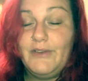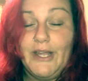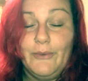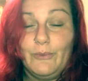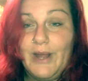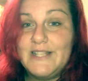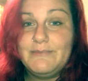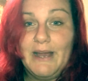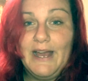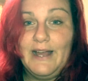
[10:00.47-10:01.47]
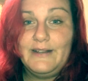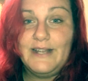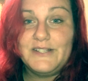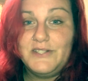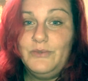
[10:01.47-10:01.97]
a rat's behind
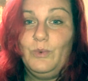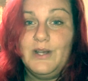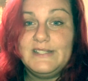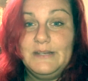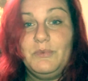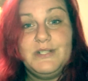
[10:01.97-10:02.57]
as to what someone